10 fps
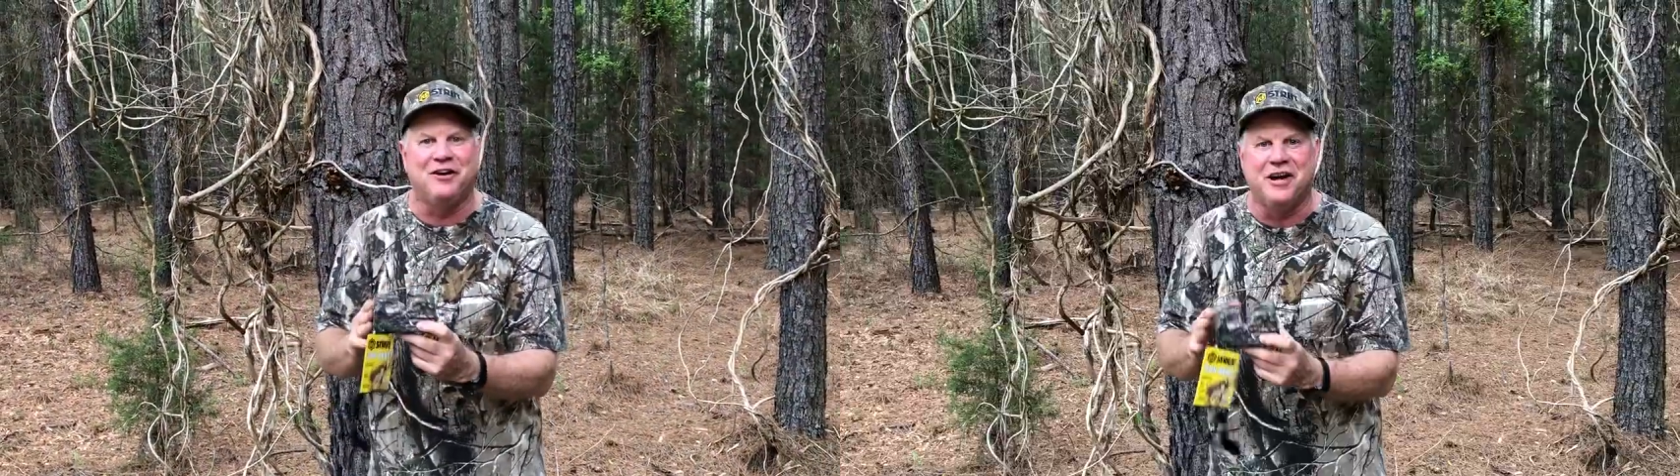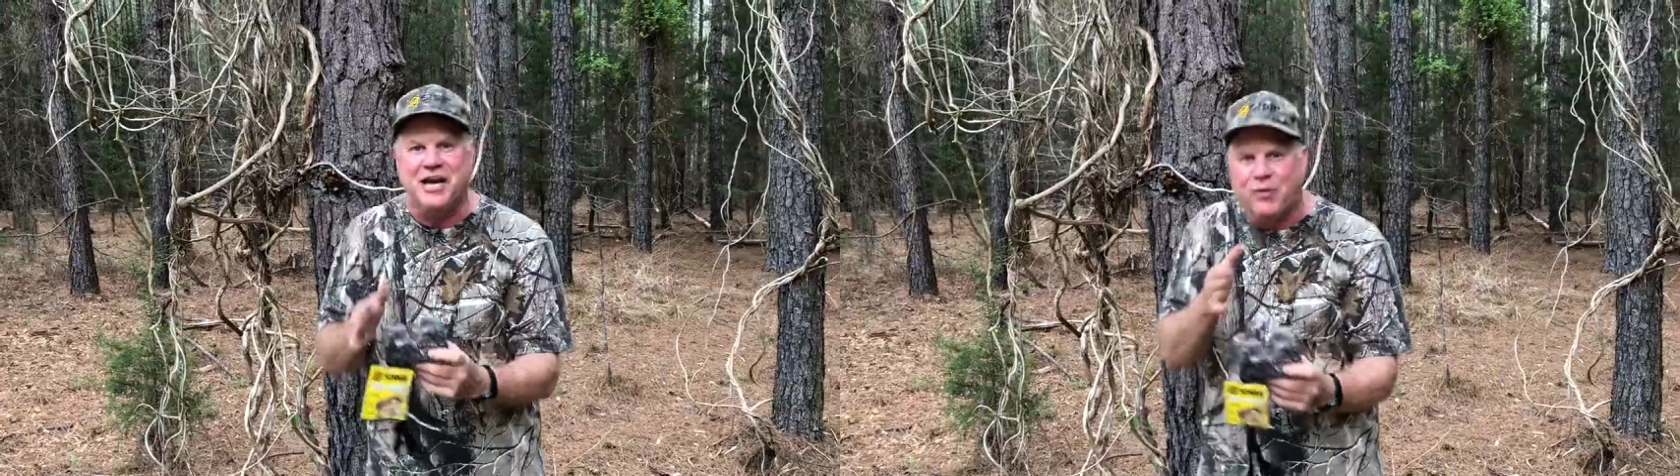
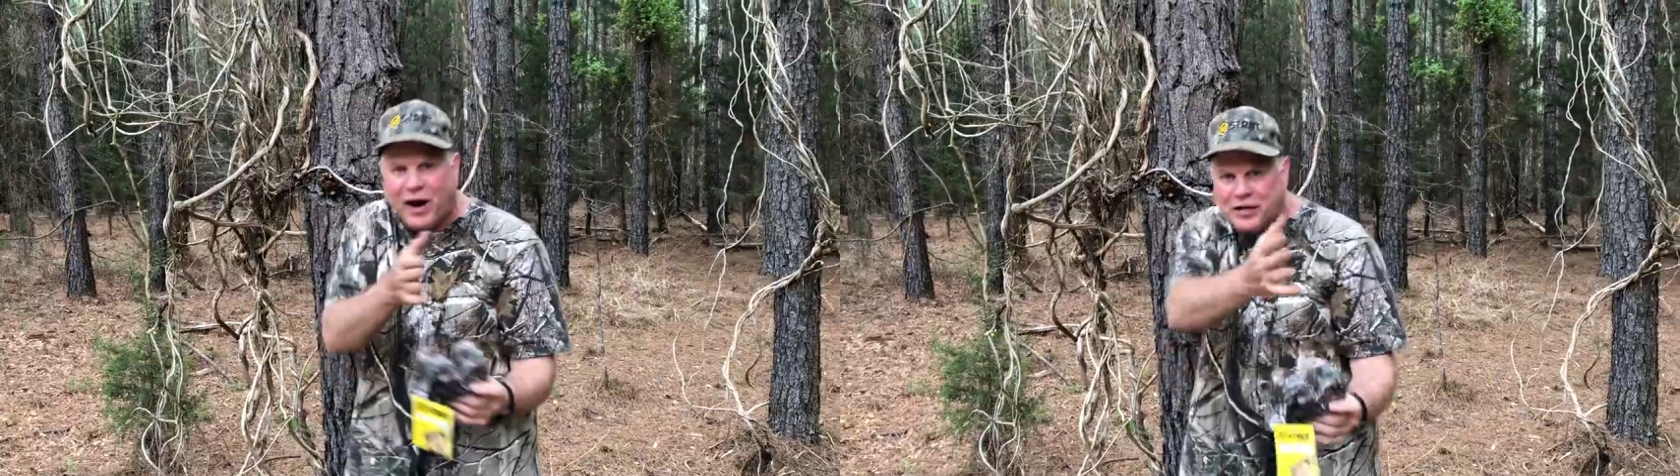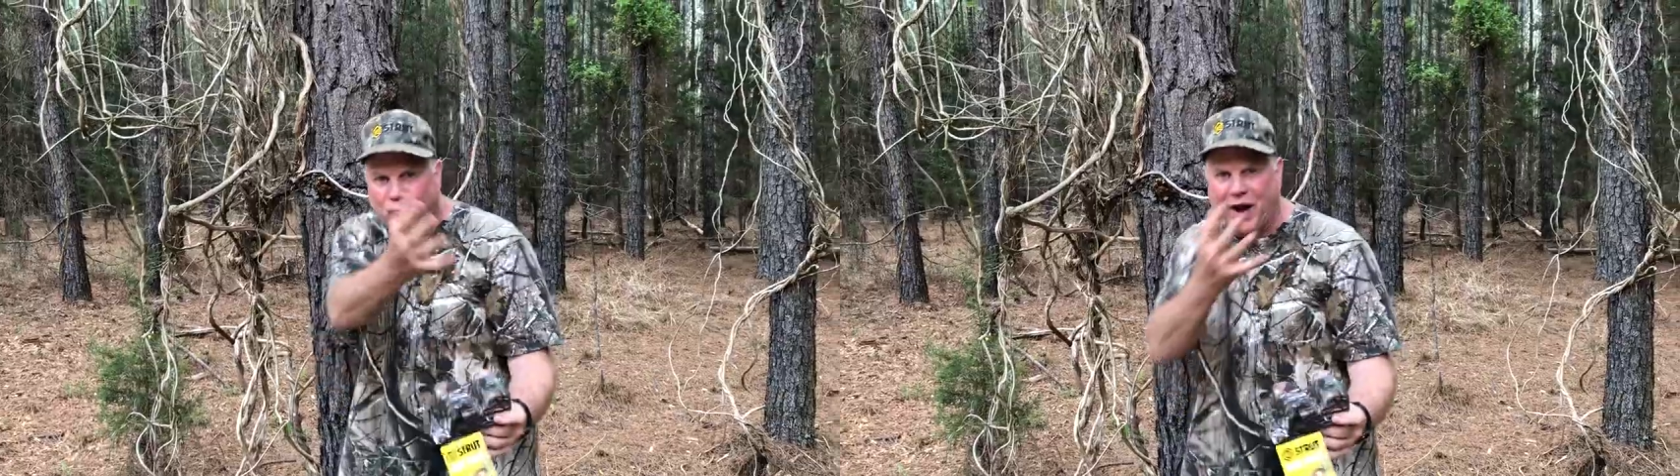your knee
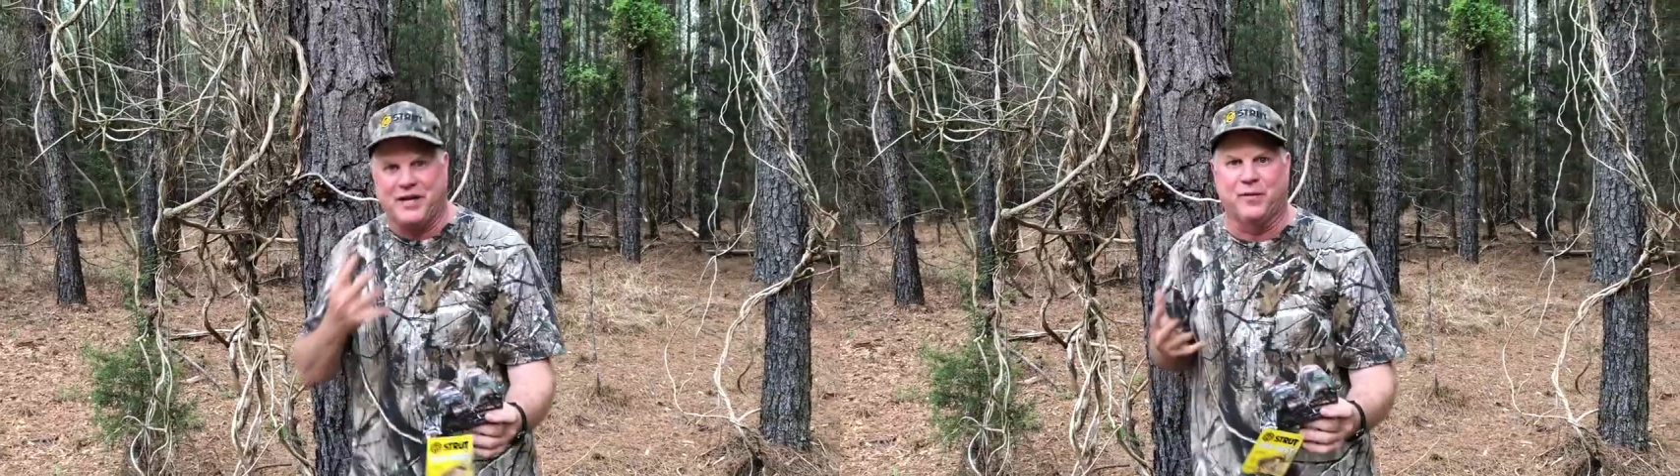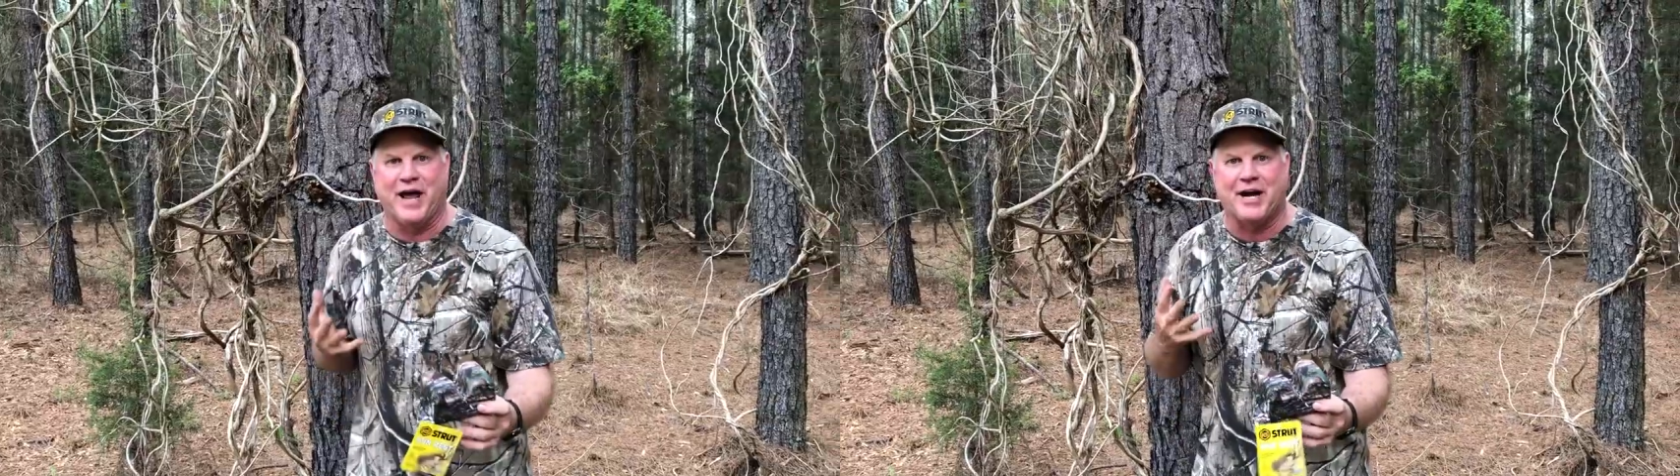while you're
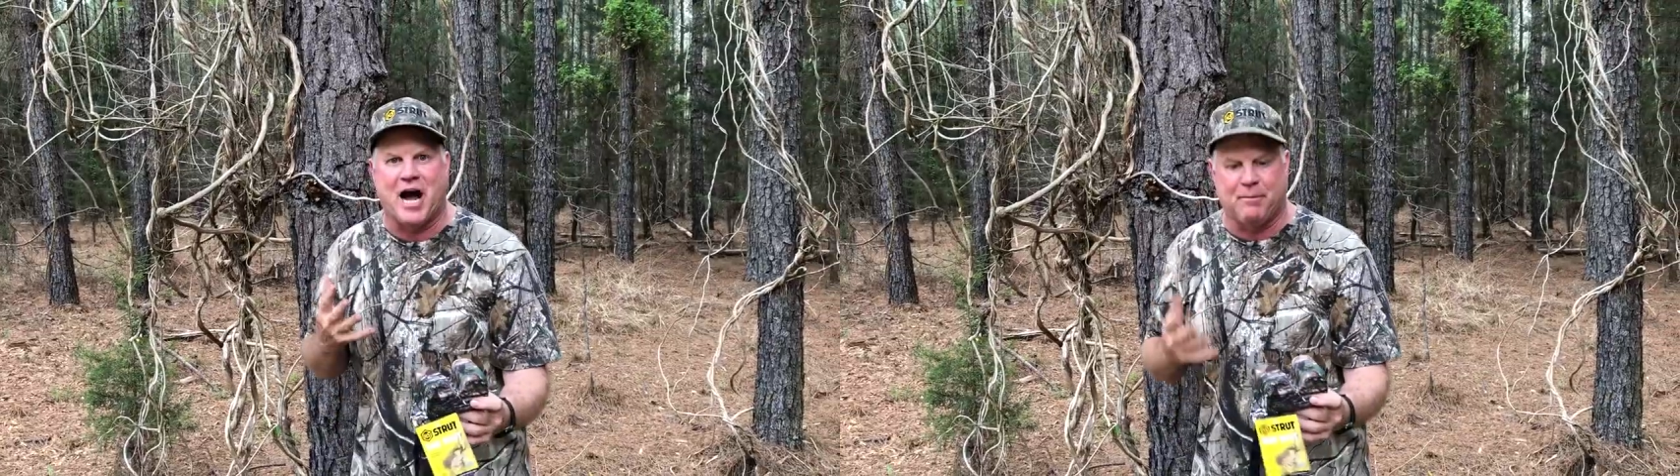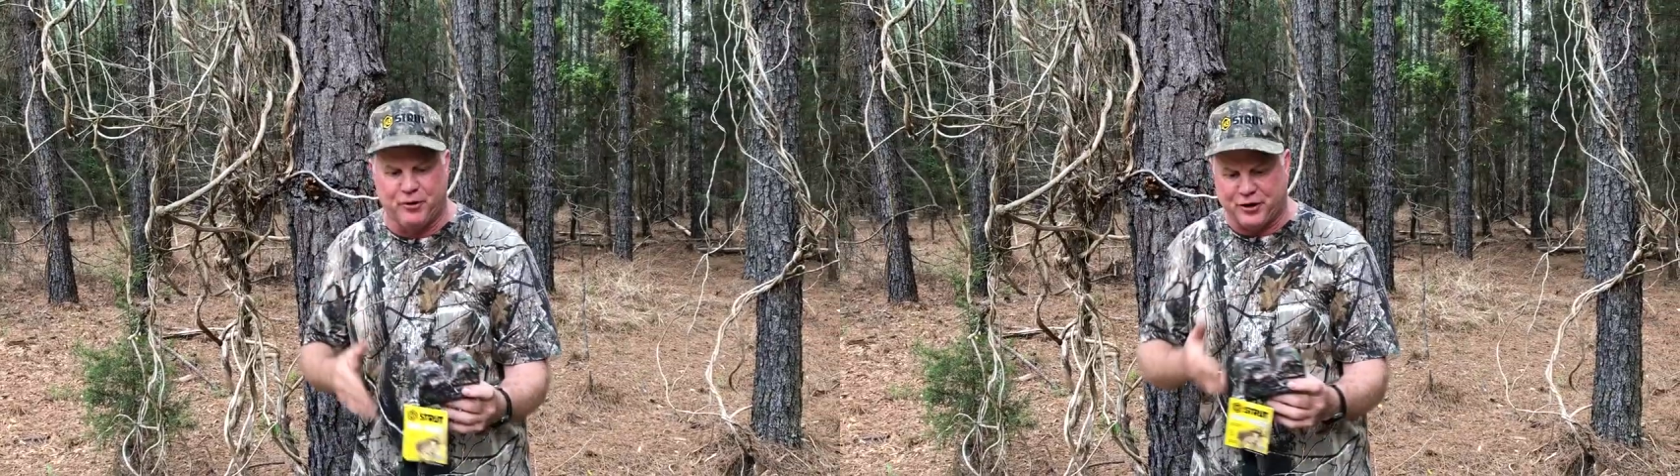waiting on that
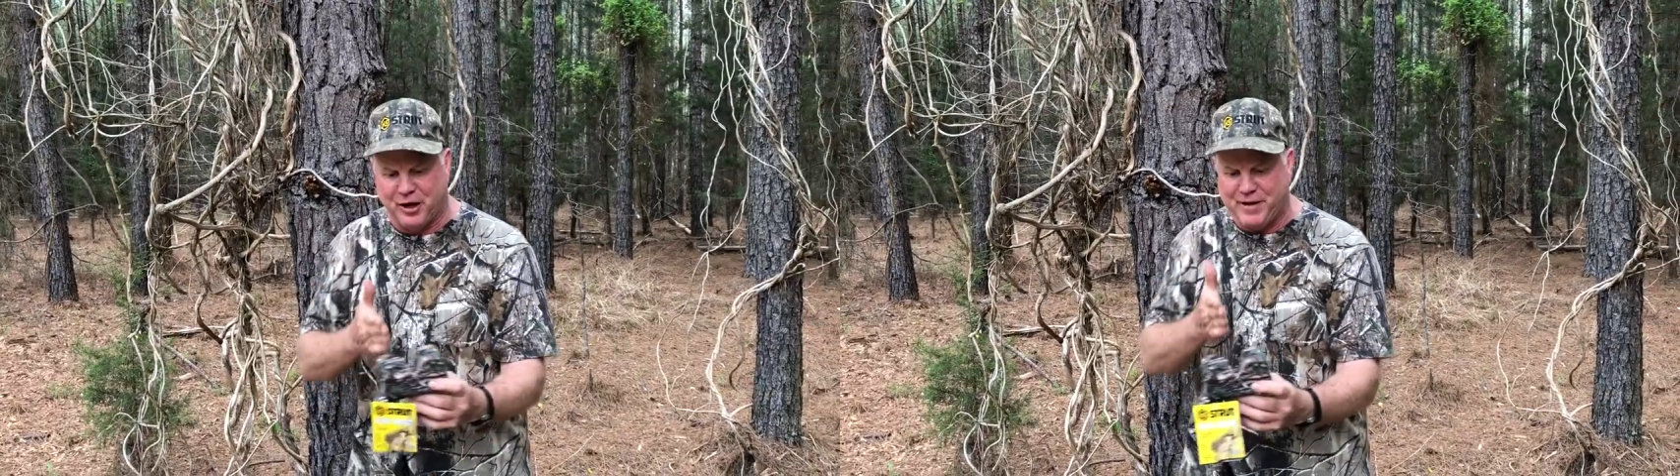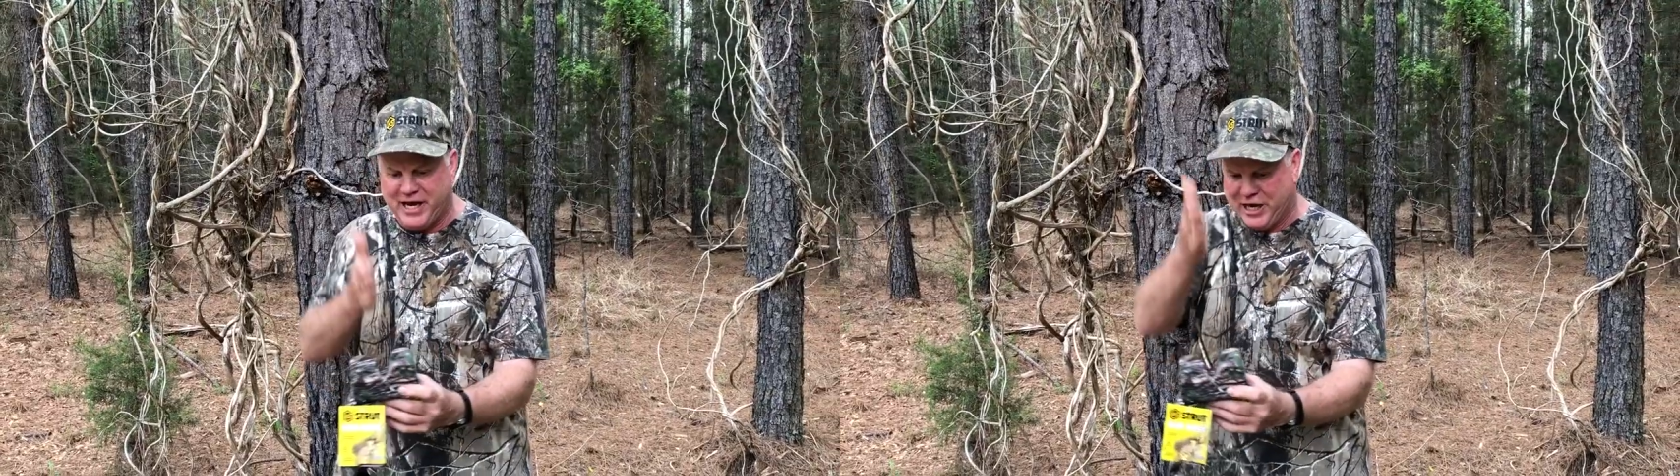gobbler to
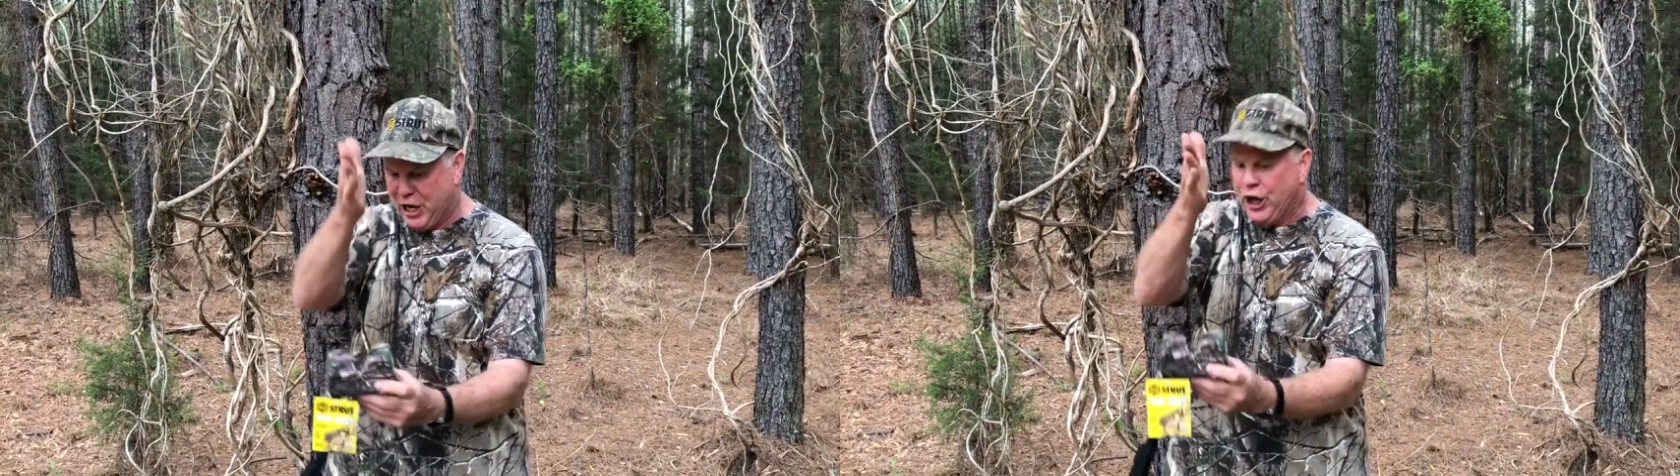come in,